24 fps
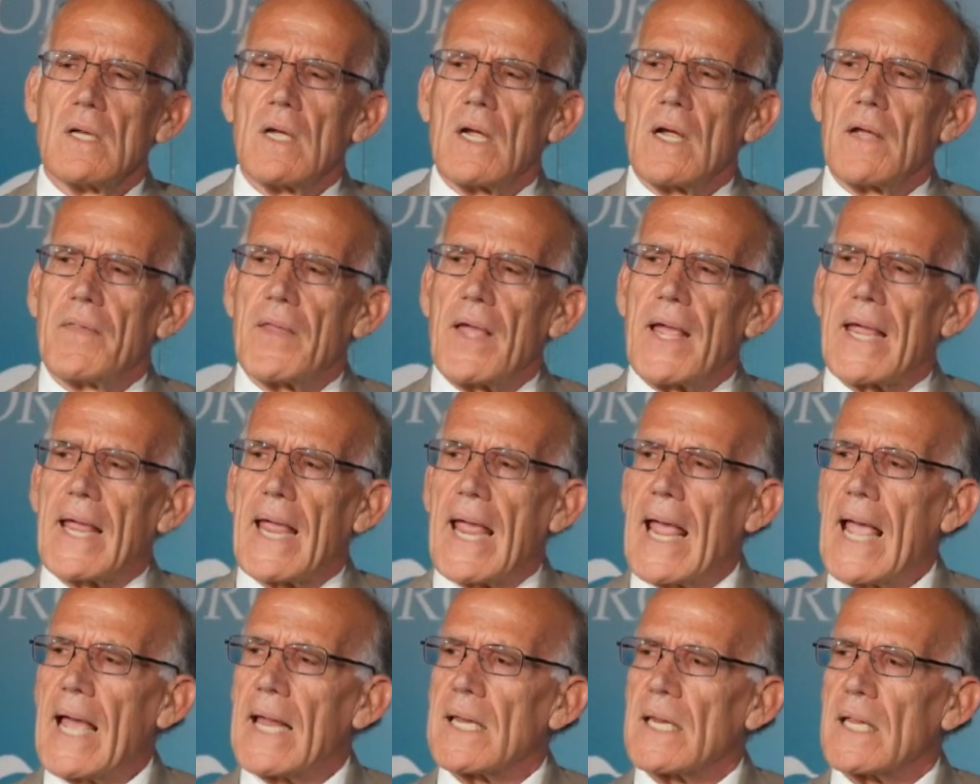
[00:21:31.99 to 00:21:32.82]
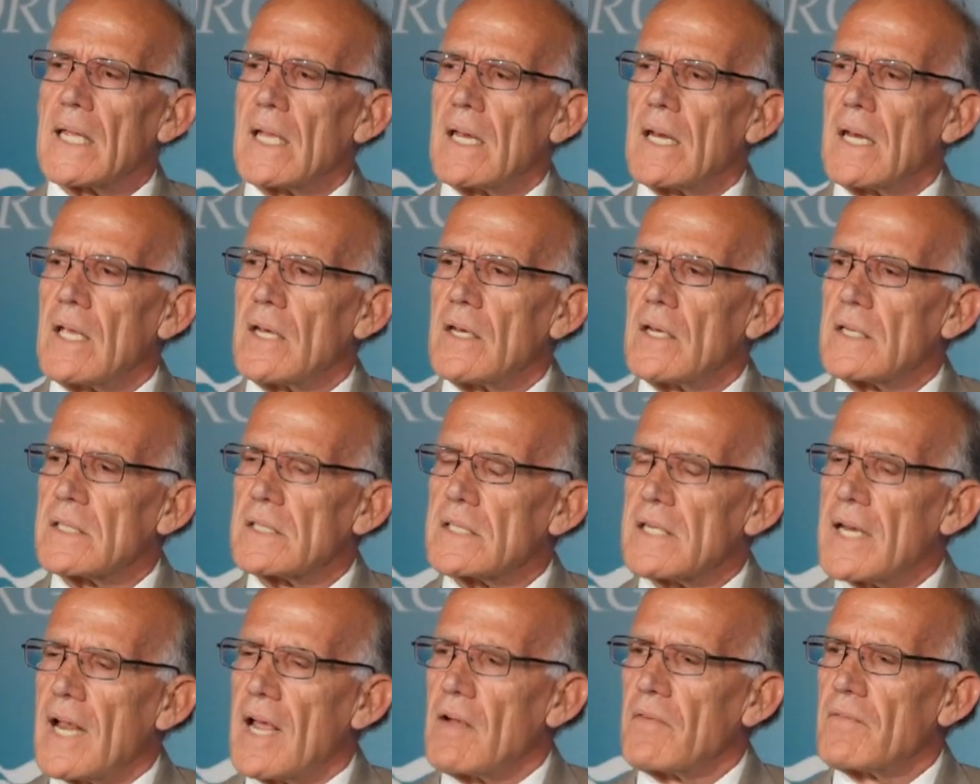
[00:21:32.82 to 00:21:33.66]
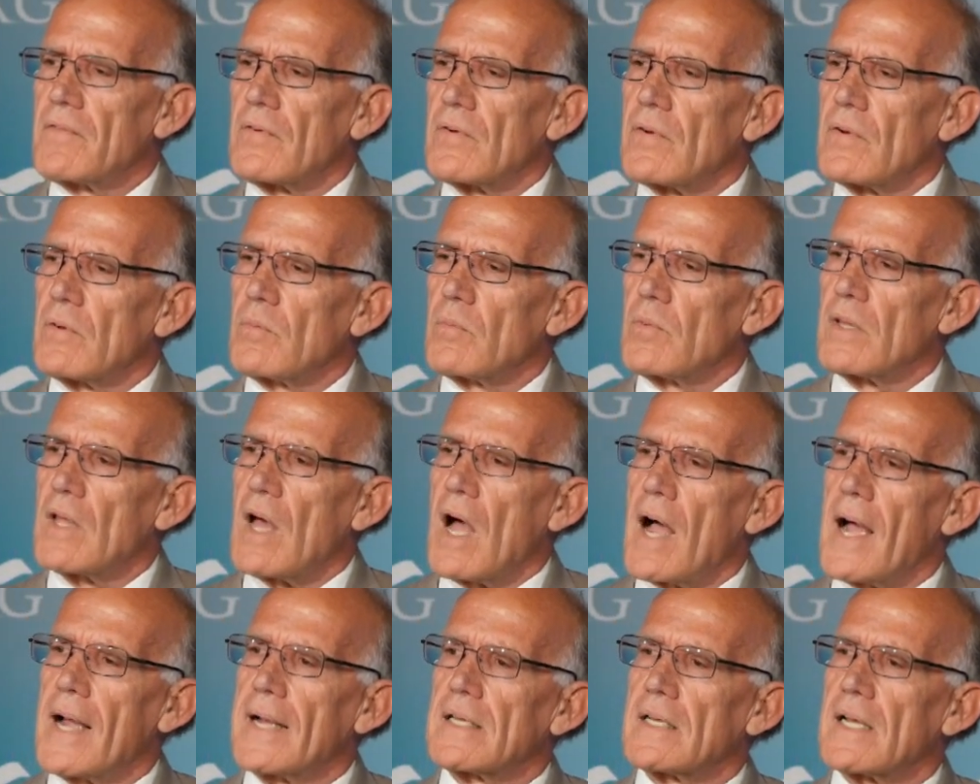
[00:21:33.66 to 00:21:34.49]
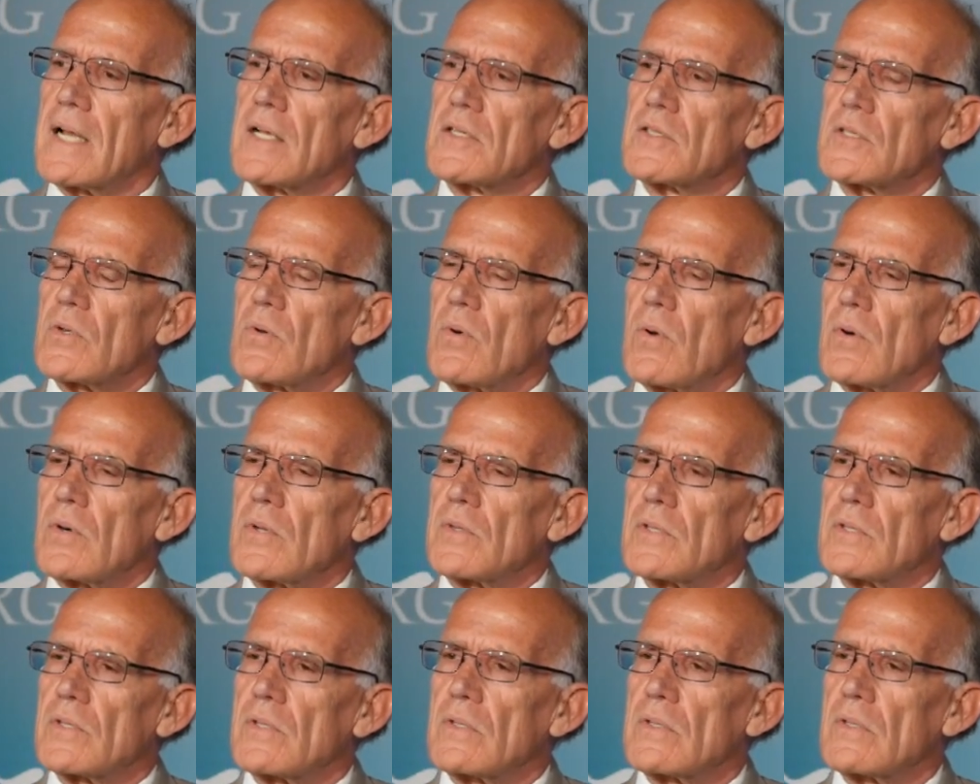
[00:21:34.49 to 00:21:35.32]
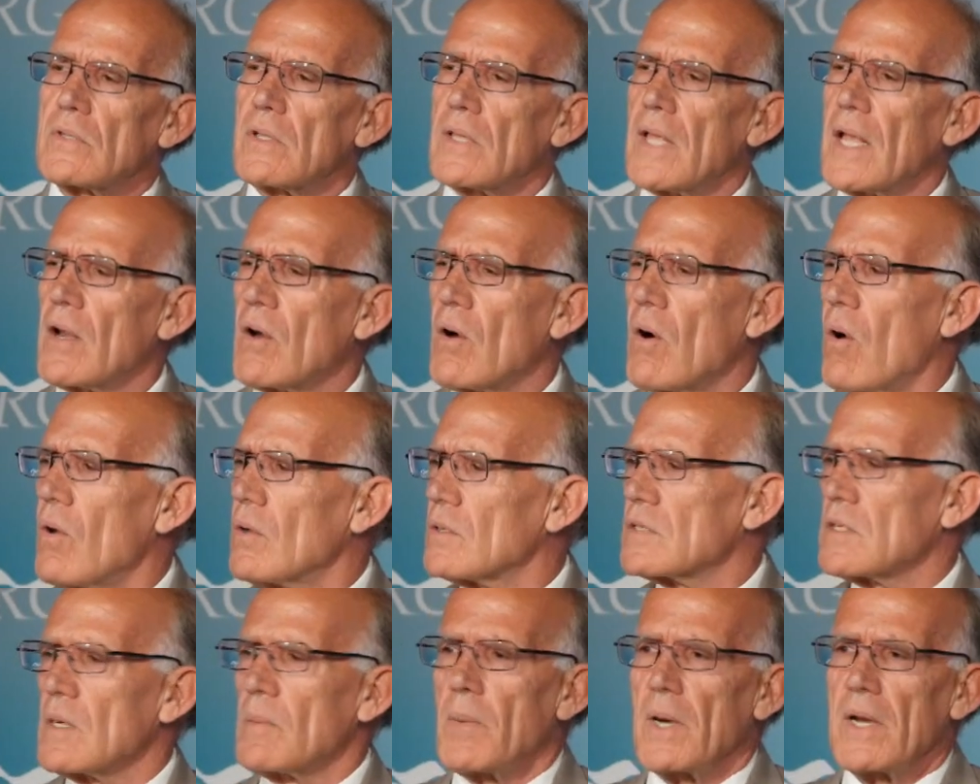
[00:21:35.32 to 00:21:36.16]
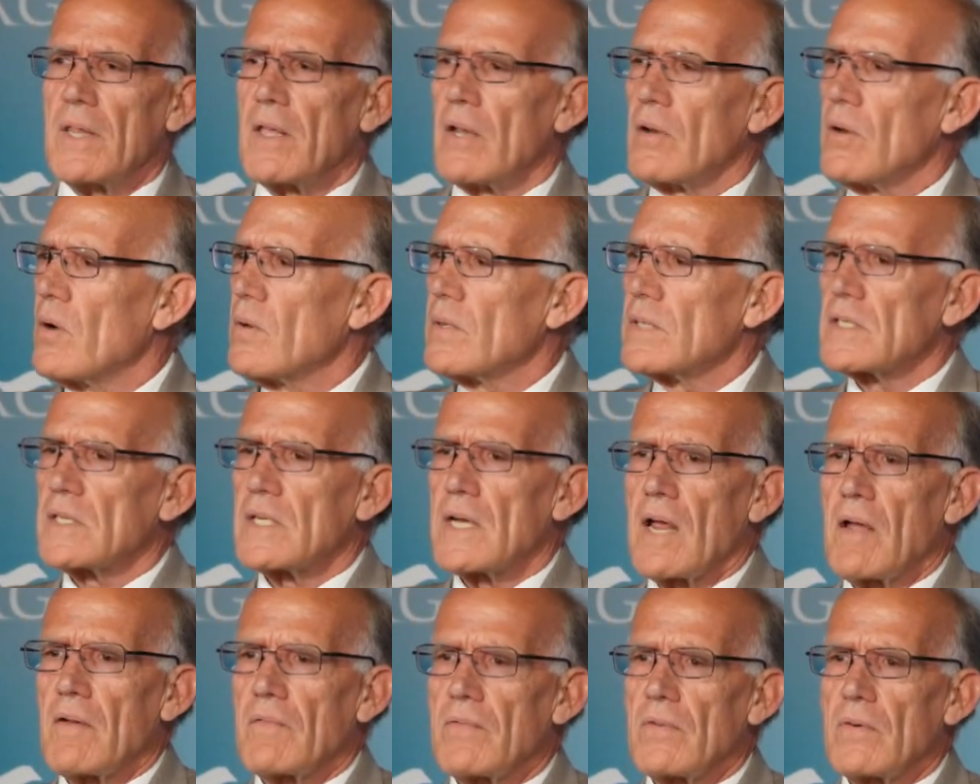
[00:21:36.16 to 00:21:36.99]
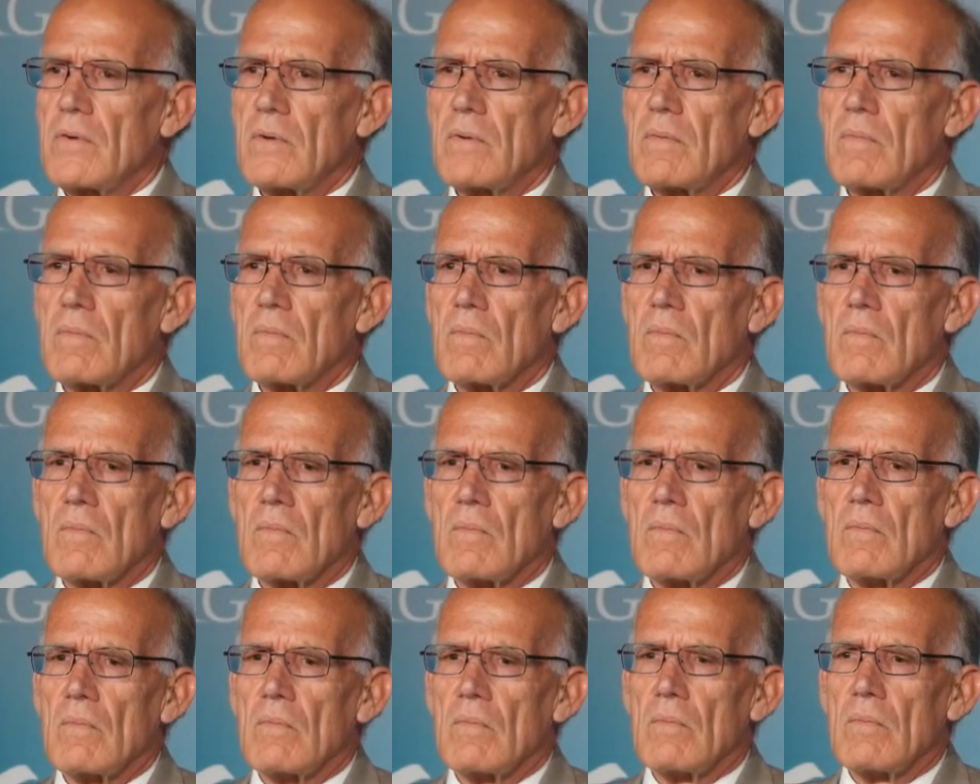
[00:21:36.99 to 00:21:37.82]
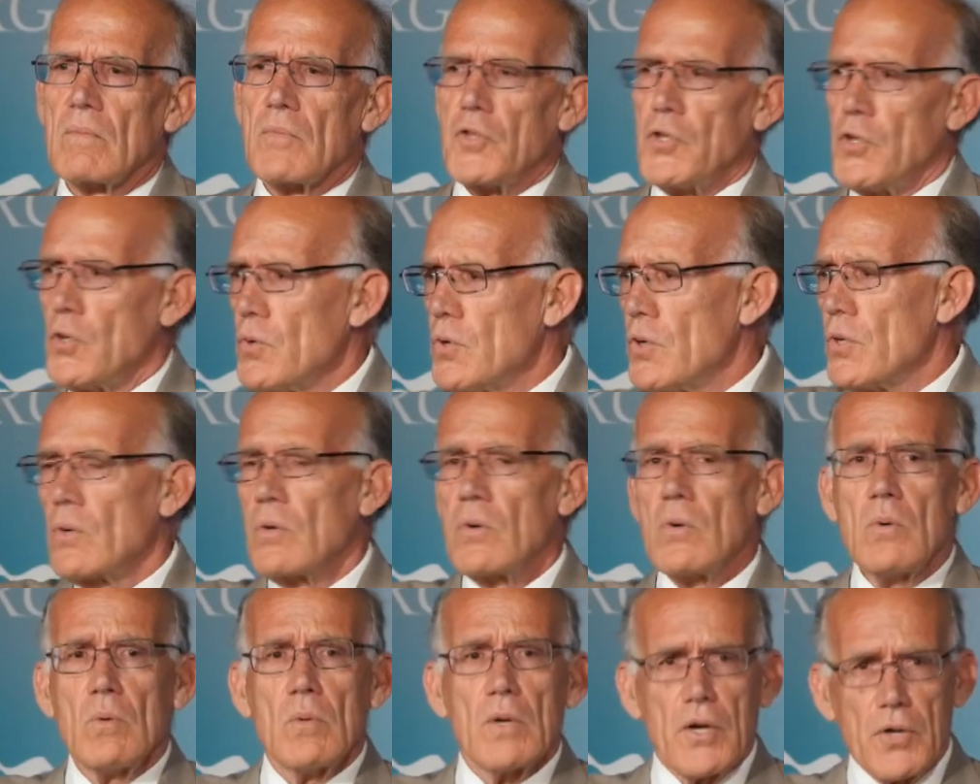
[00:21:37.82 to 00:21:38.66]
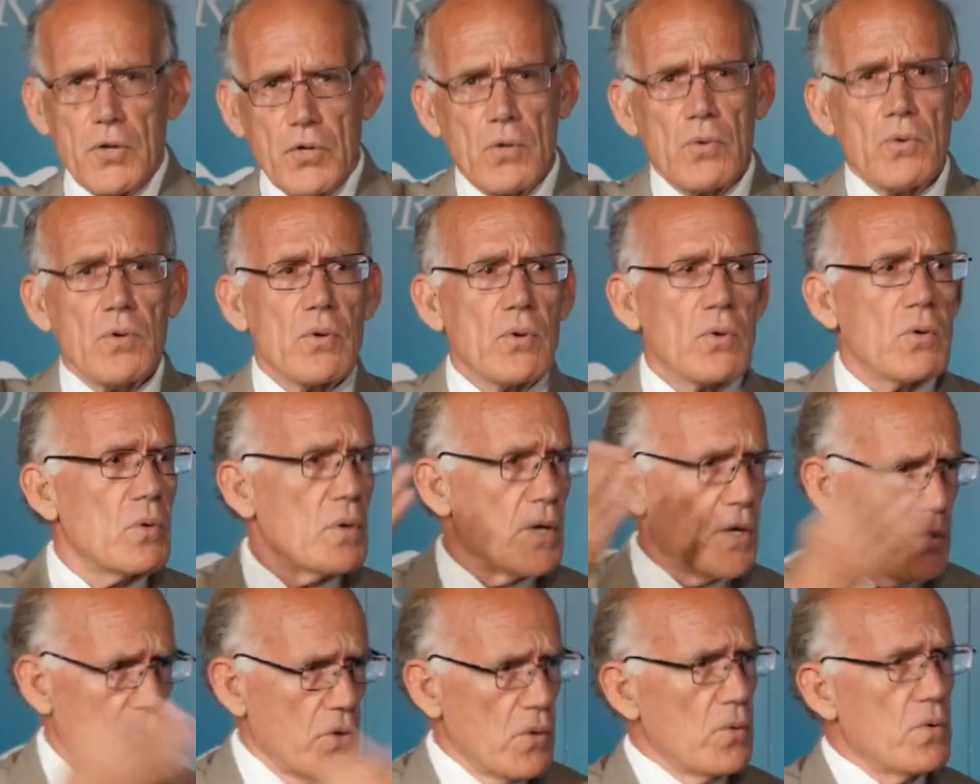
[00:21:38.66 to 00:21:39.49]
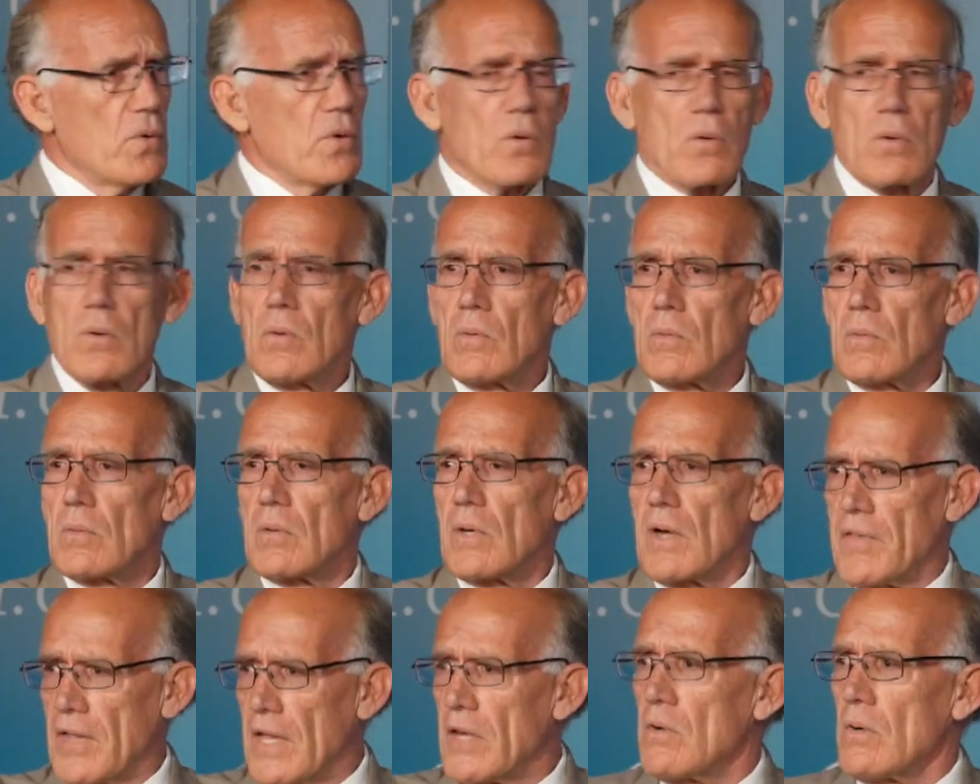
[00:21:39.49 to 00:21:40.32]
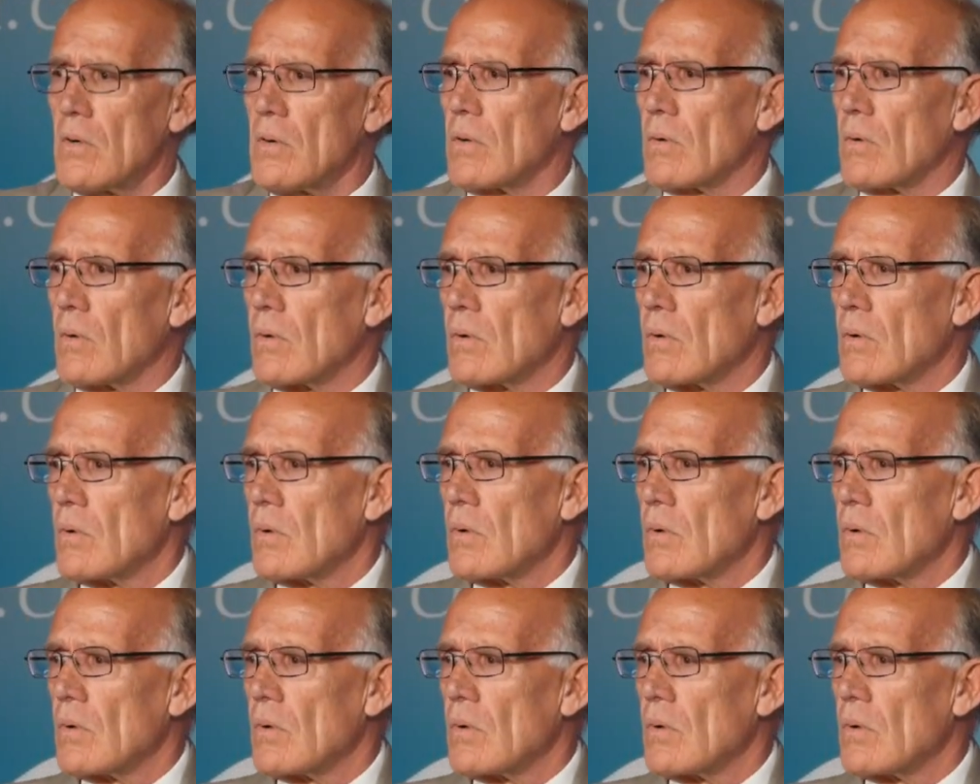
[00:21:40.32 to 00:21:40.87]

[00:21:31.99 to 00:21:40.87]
and they can't get into Stanford with high test scores, do they call somebody they know at Stanford? You do, and you do, and you do, and they do.